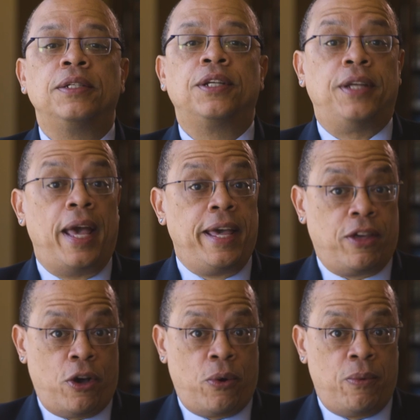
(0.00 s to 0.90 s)
Today,
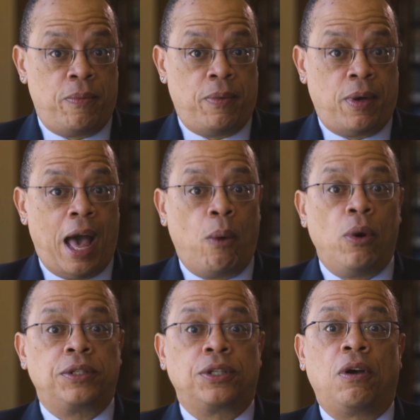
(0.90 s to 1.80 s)
though, I
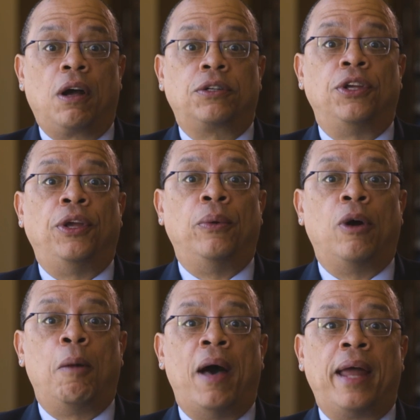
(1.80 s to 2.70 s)
want to talk to you
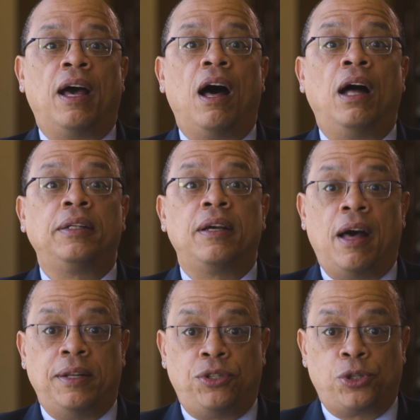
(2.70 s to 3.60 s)
about
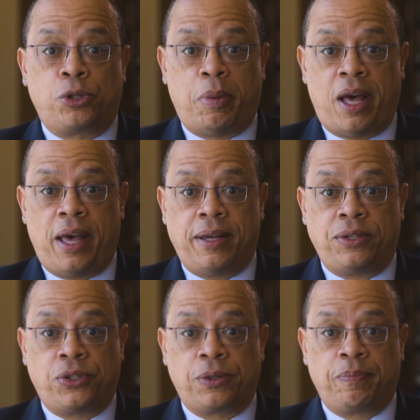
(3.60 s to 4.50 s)
unconscious
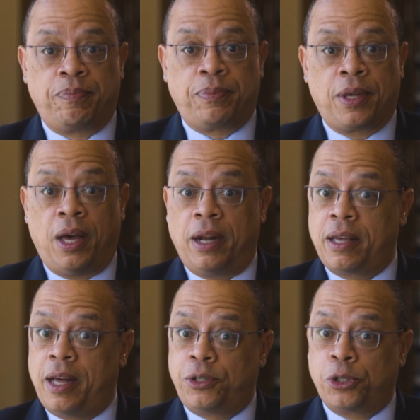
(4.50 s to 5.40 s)
bias.
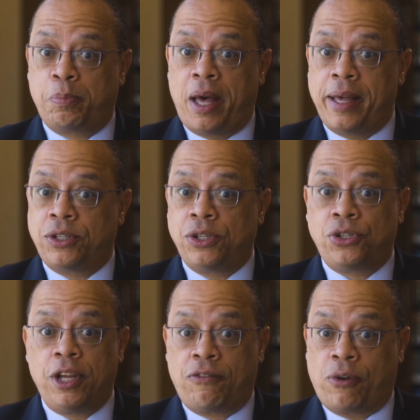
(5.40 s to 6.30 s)
Unconscious bias is
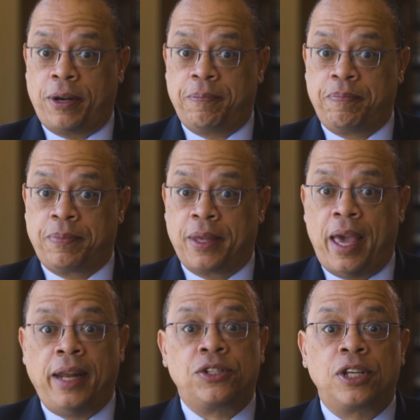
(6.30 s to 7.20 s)
different,
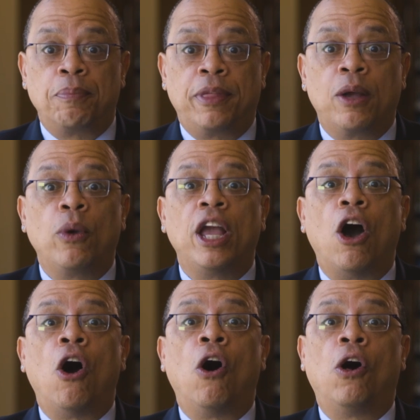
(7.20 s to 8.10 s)
and it's something we
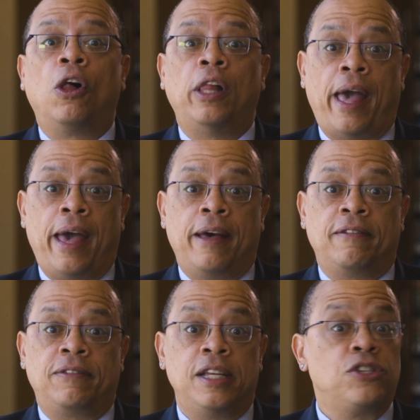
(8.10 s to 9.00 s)
all
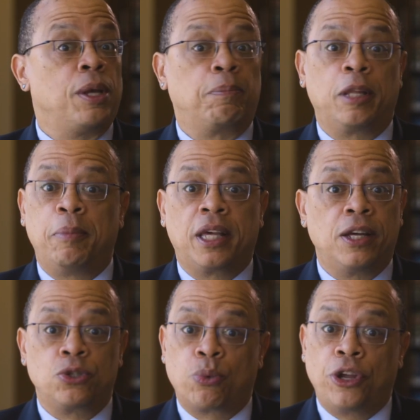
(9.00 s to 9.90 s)
have, simply
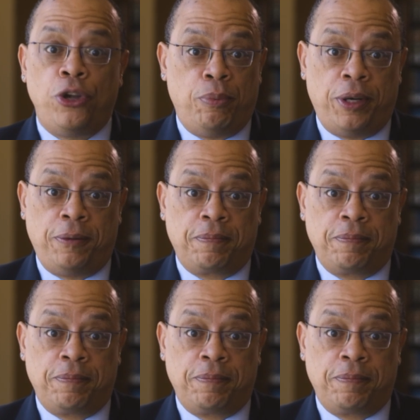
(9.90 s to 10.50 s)
because we're human.